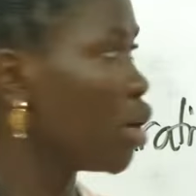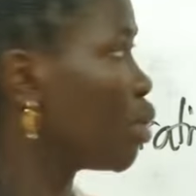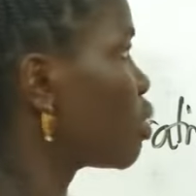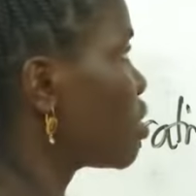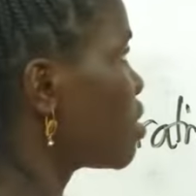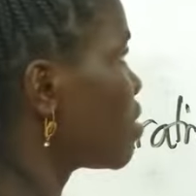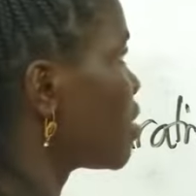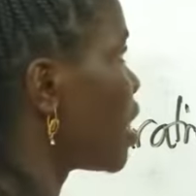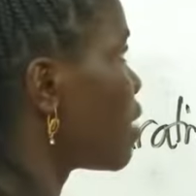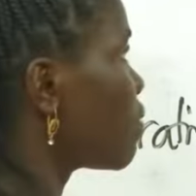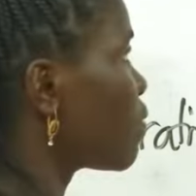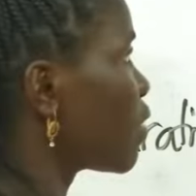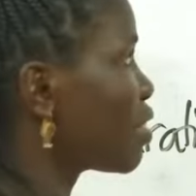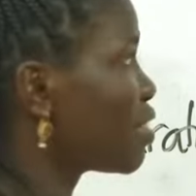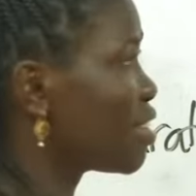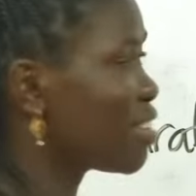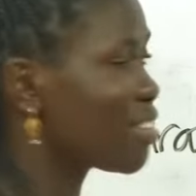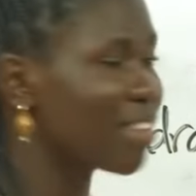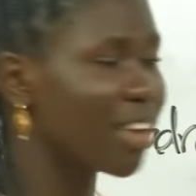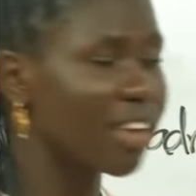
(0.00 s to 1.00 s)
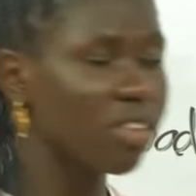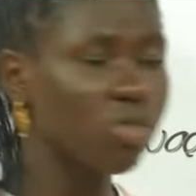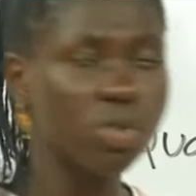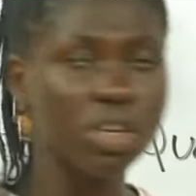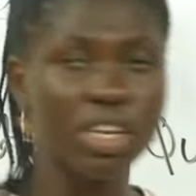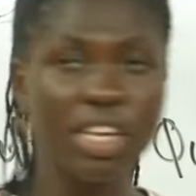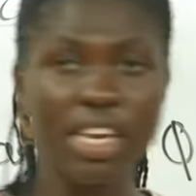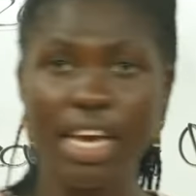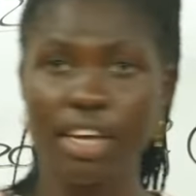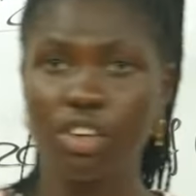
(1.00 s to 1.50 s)
We said for this case,
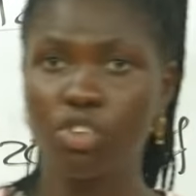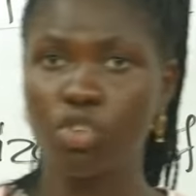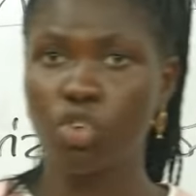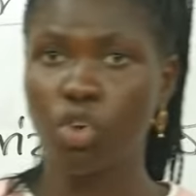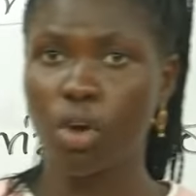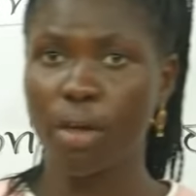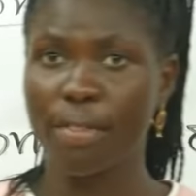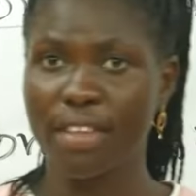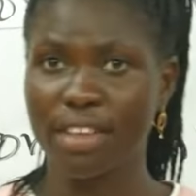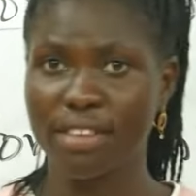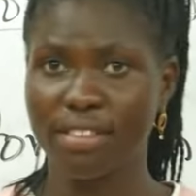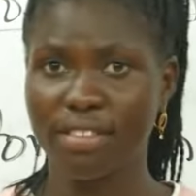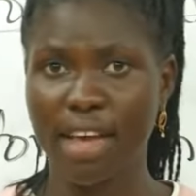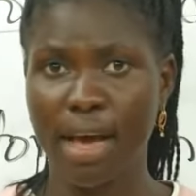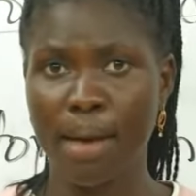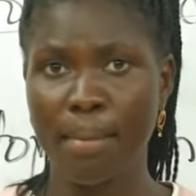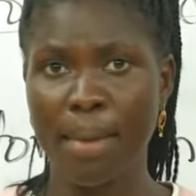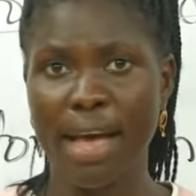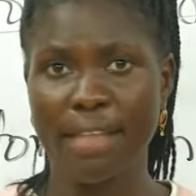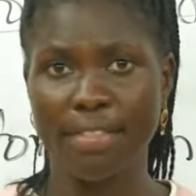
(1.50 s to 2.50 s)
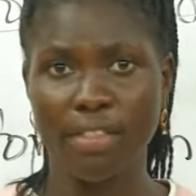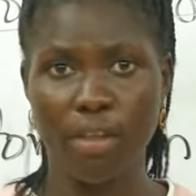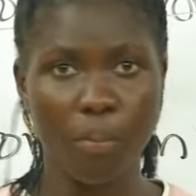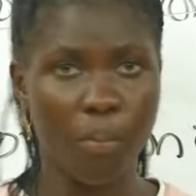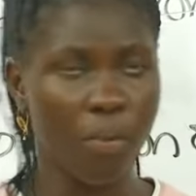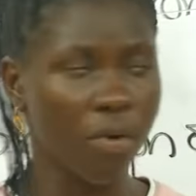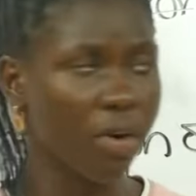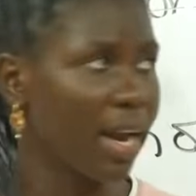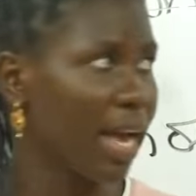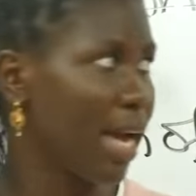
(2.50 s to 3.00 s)
we needed to know the sum and the
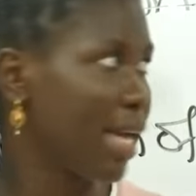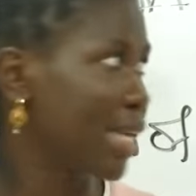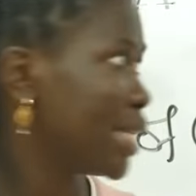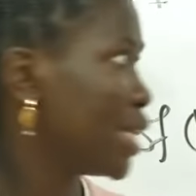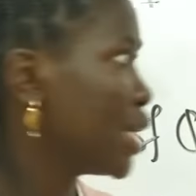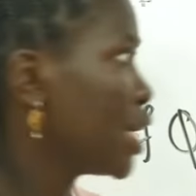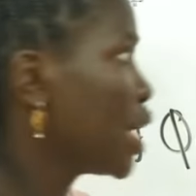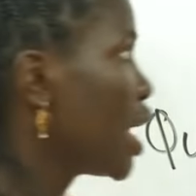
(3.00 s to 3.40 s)
product.